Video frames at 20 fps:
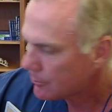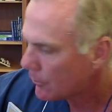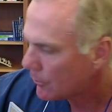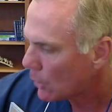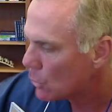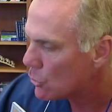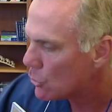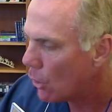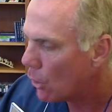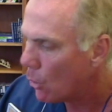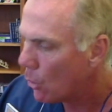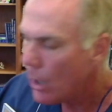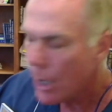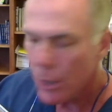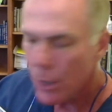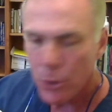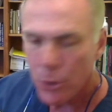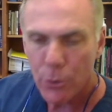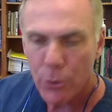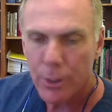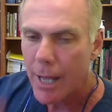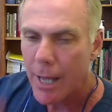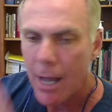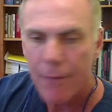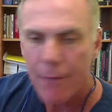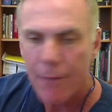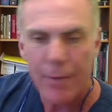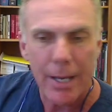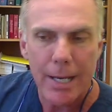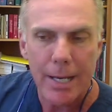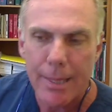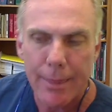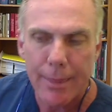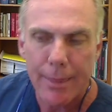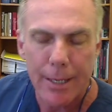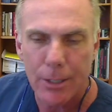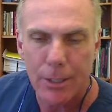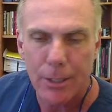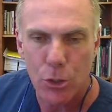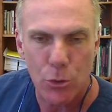so you're going to have
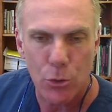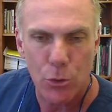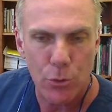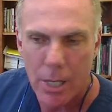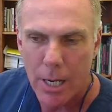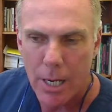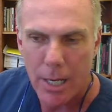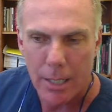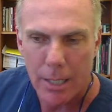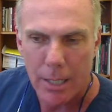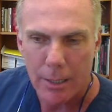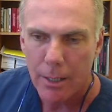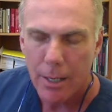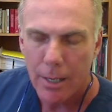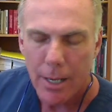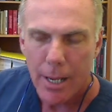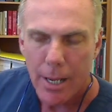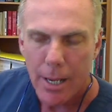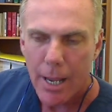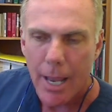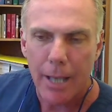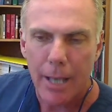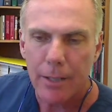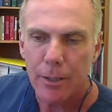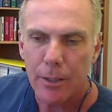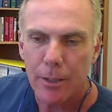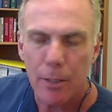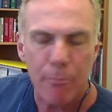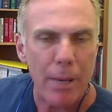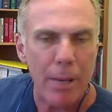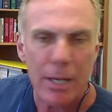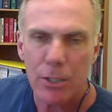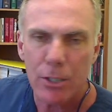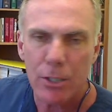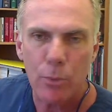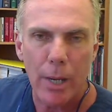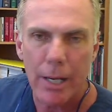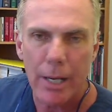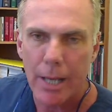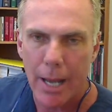anything that you need. And the best
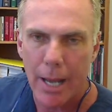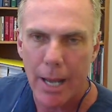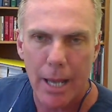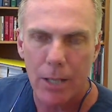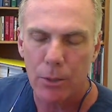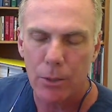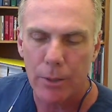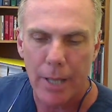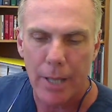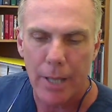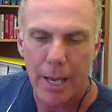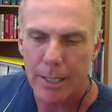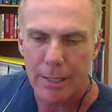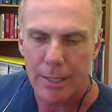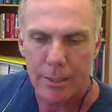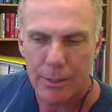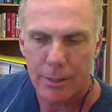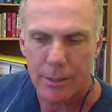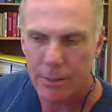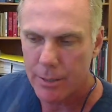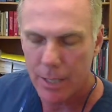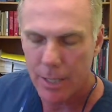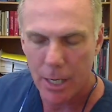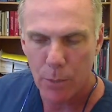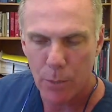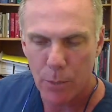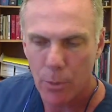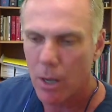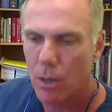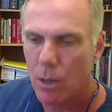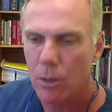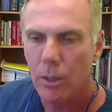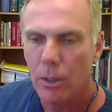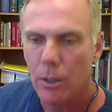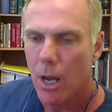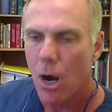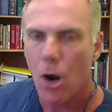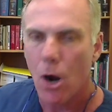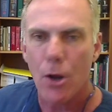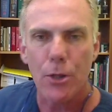way to handle that is to say, well,
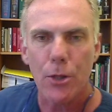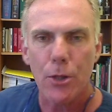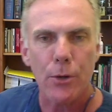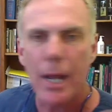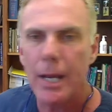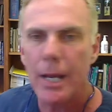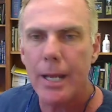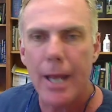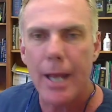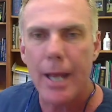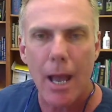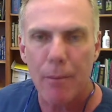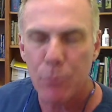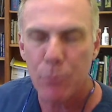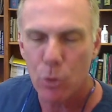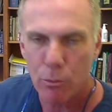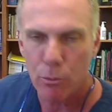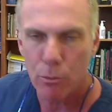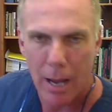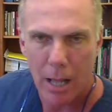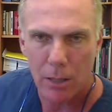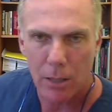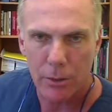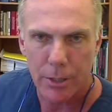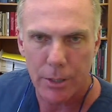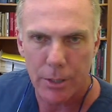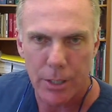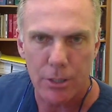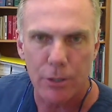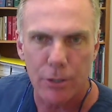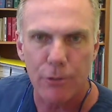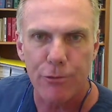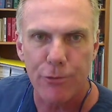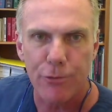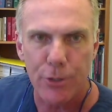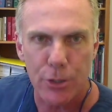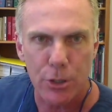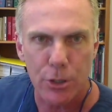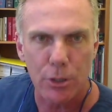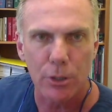are there any abnormalities in the
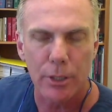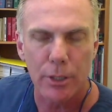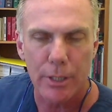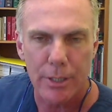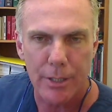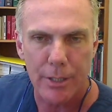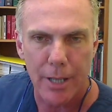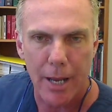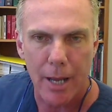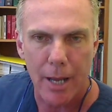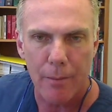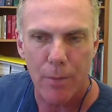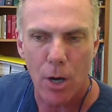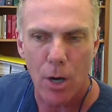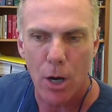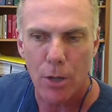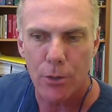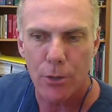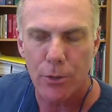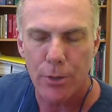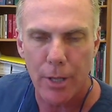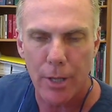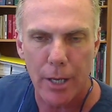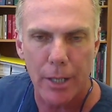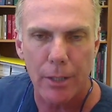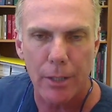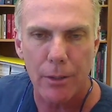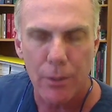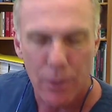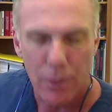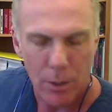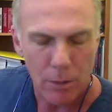physical exam other than